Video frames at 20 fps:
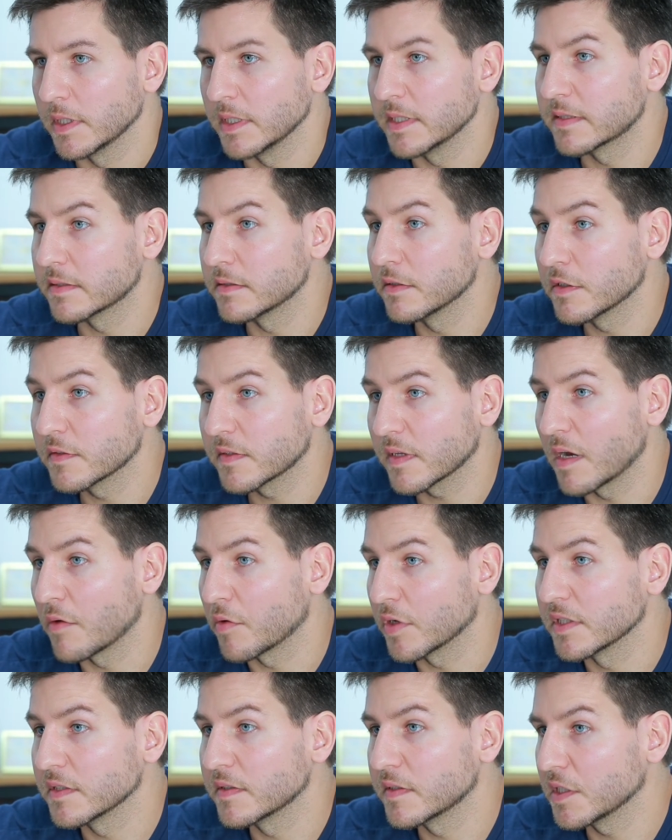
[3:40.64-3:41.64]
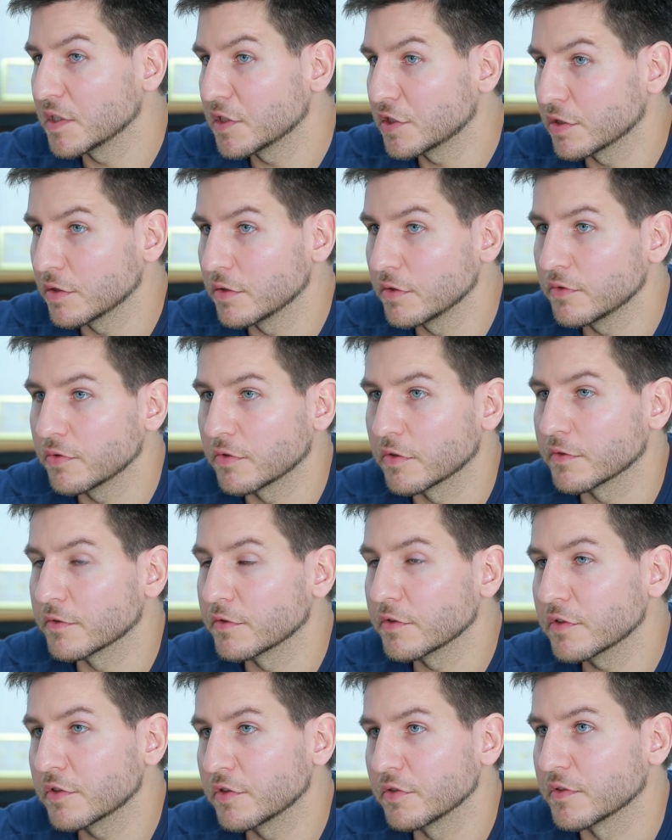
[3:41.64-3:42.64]
It's not our intention to
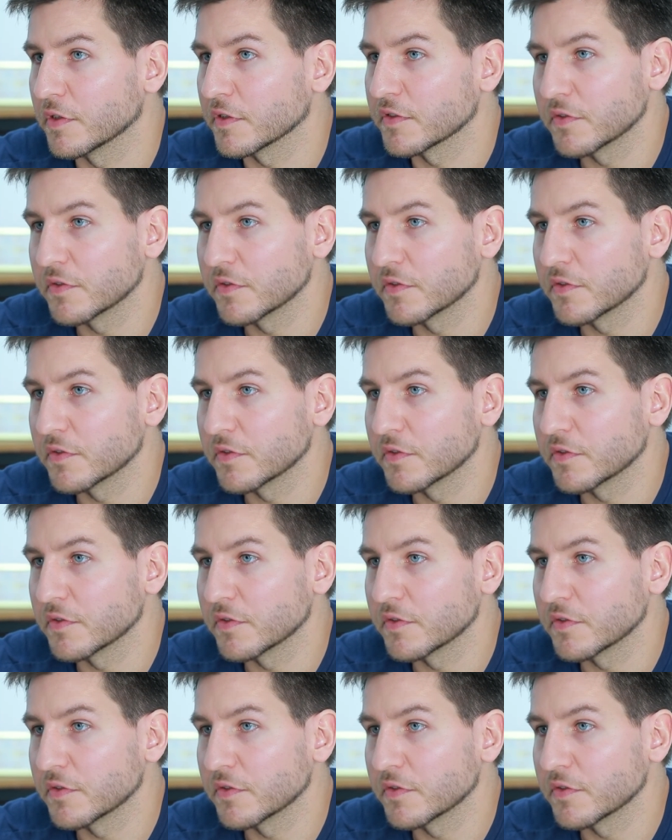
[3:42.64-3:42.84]
conduct user